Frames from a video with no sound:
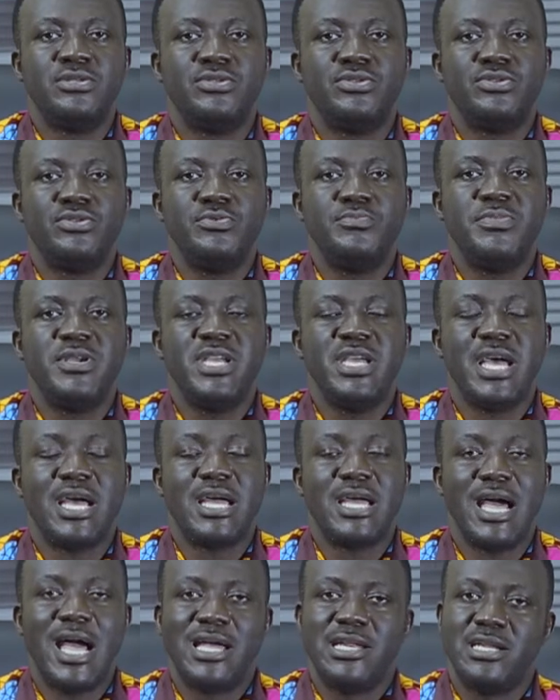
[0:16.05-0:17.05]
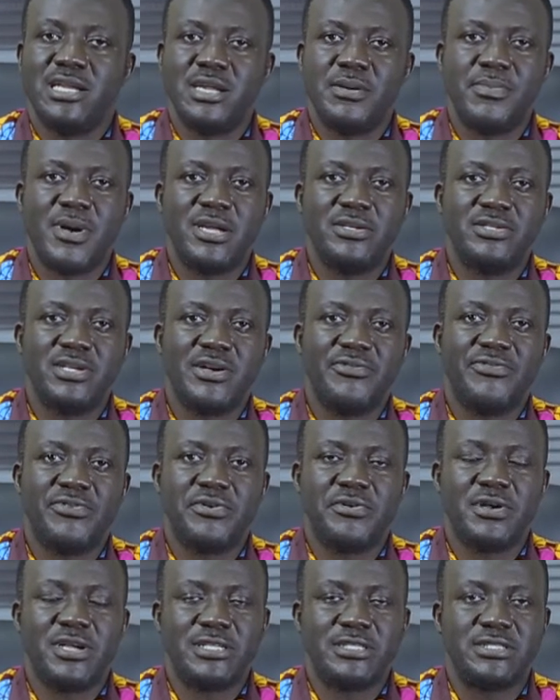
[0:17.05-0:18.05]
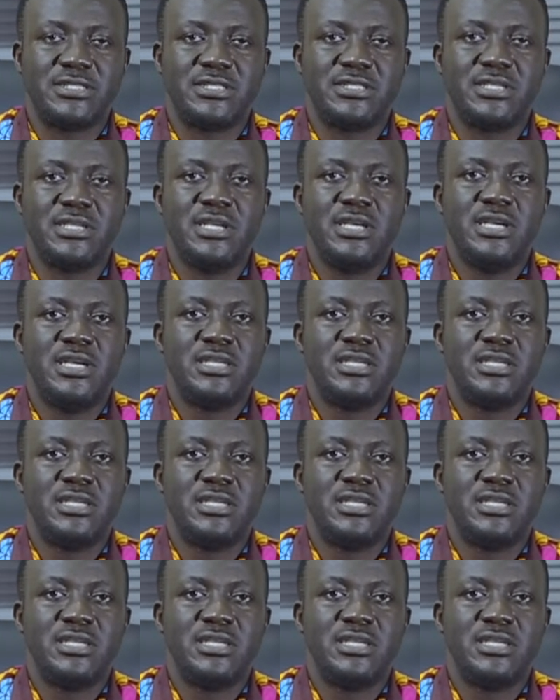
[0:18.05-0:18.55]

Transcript: to be a guide and a mantra for us.